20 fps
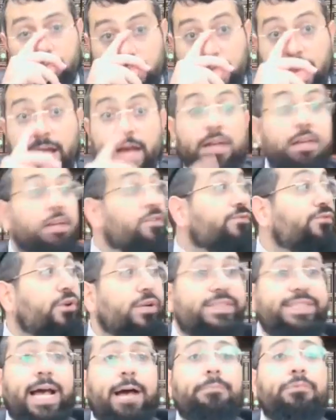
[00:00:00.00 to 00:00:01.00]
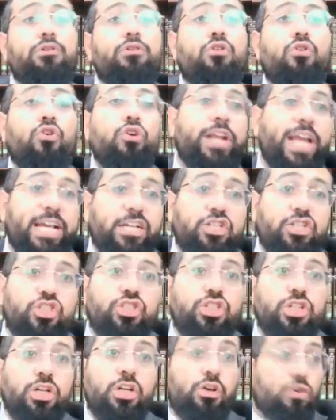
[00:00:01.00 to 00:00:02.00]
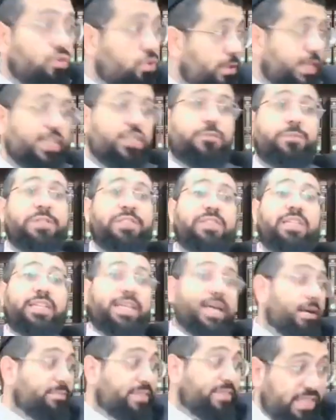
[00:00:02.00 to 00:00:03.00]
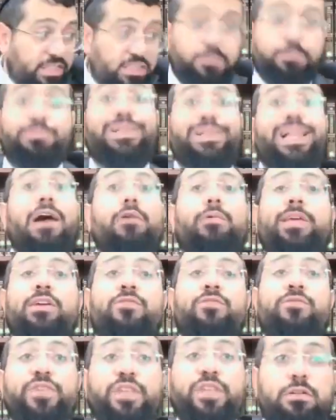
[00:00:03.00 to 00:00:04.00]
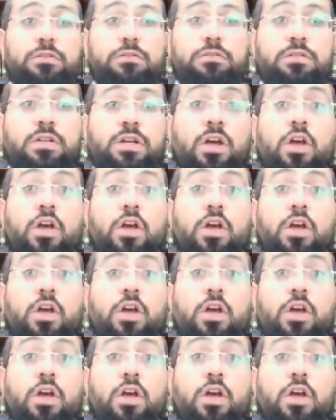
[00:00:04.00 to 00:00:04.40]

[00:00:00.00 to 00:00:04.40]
Yeah? For example, Choresh. Choresh means he comes and he's plowing a field.